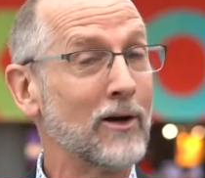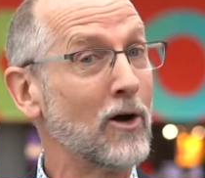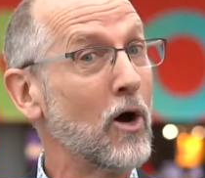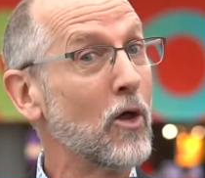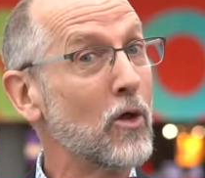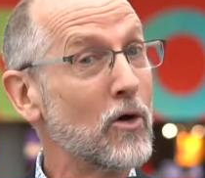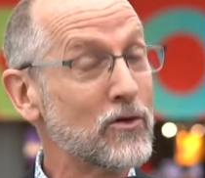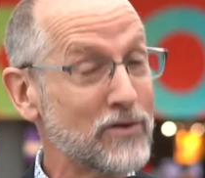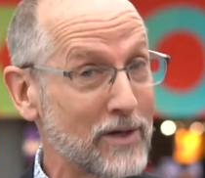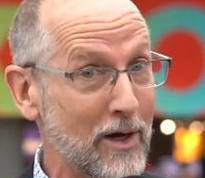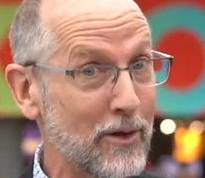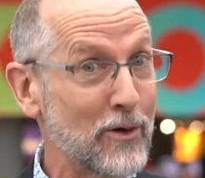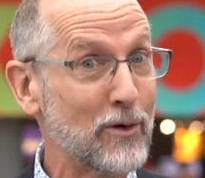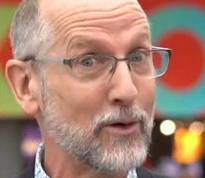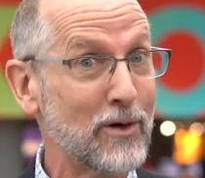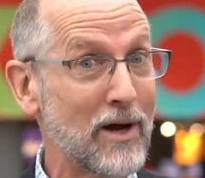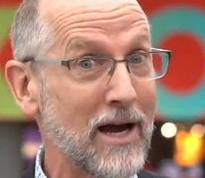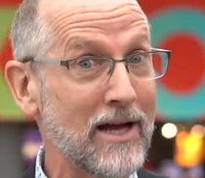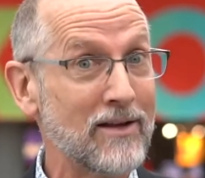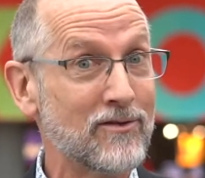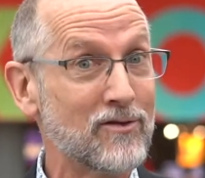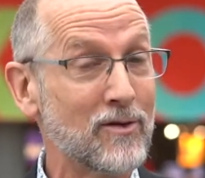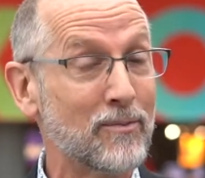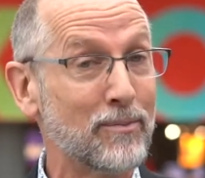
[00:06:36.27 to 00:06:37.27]
and all those other
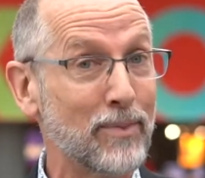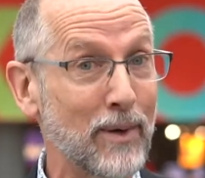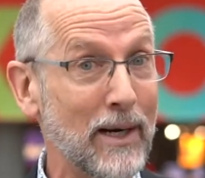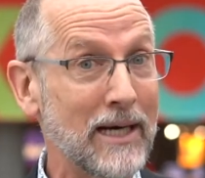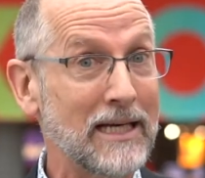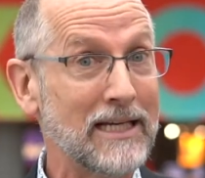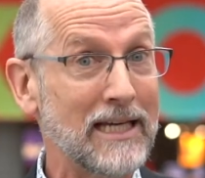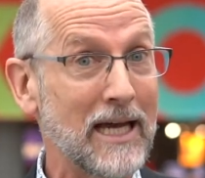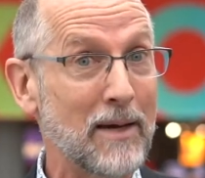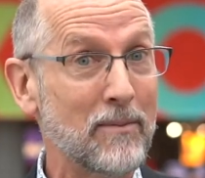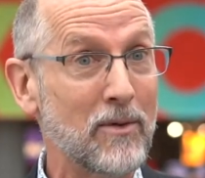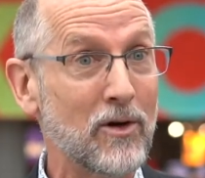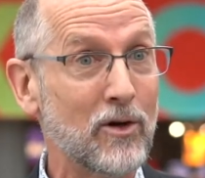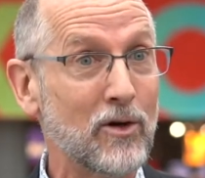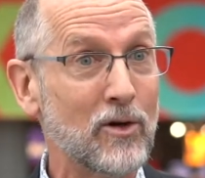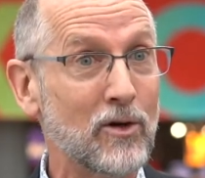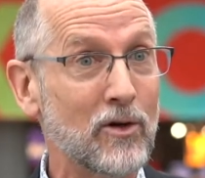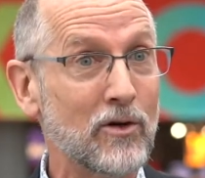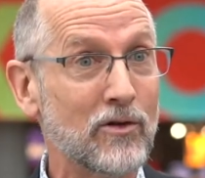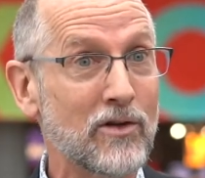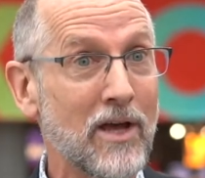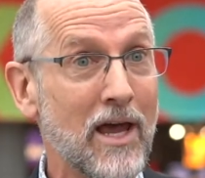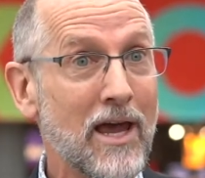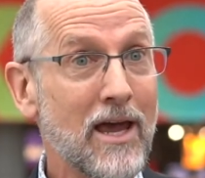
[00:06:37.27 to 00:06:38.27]
kinds of brain
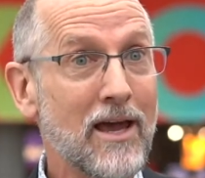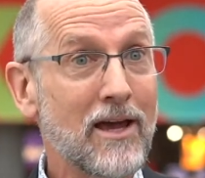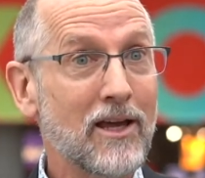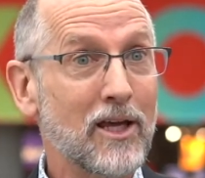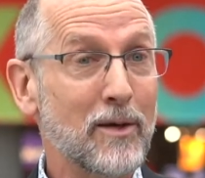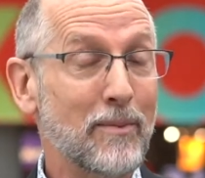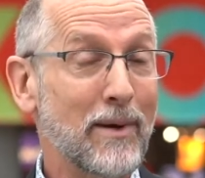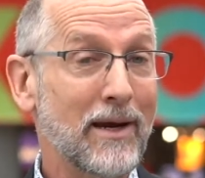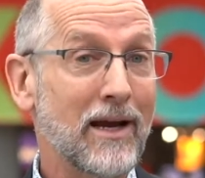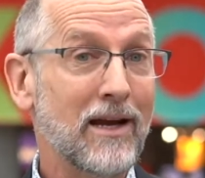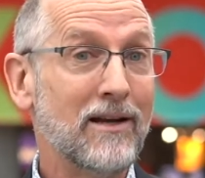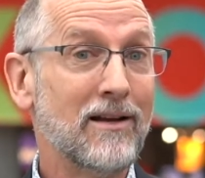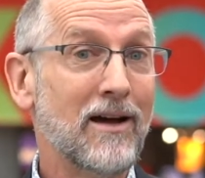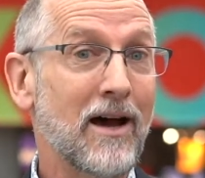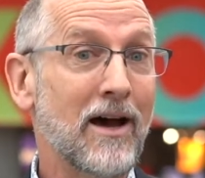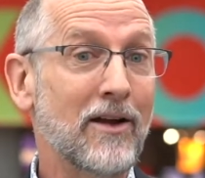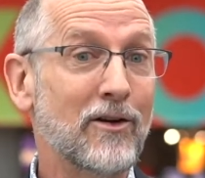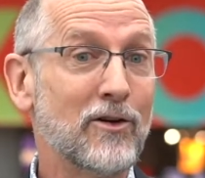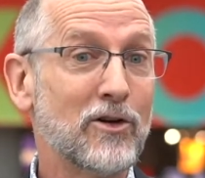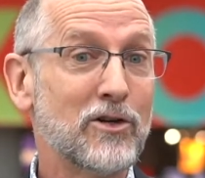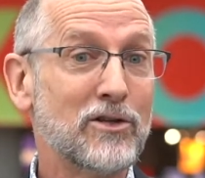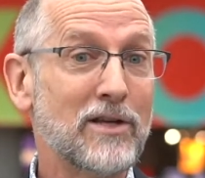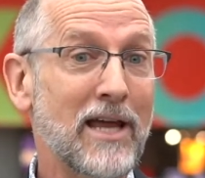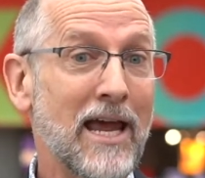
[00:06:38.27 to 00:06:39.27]
chemicals, you begin to
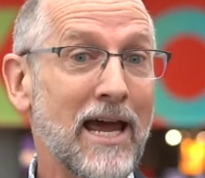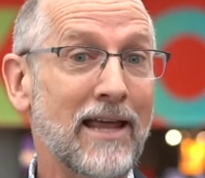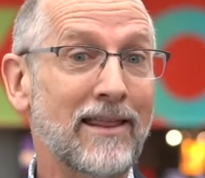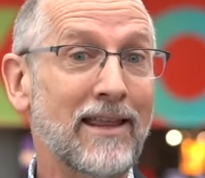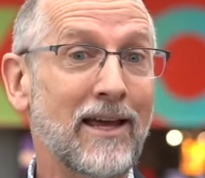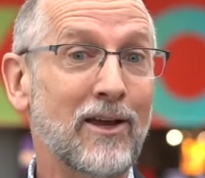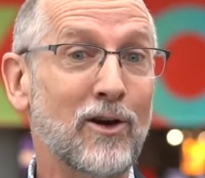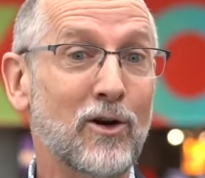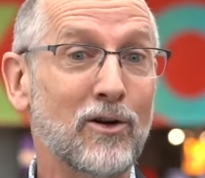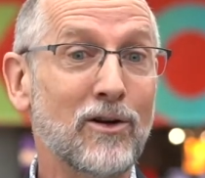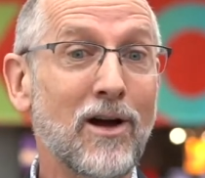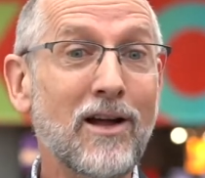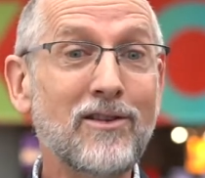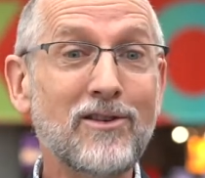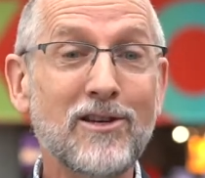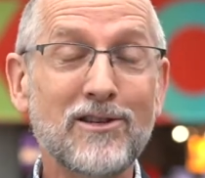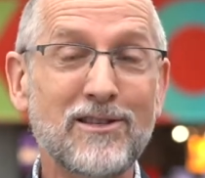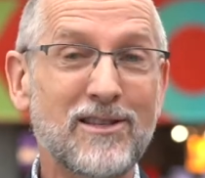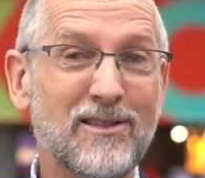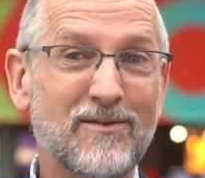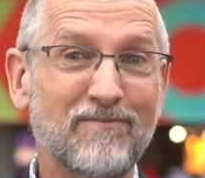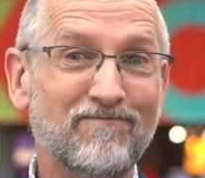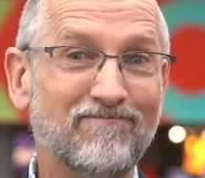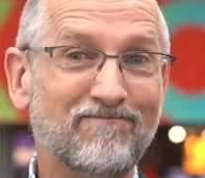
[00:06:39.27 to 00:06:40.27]
understand that you're not just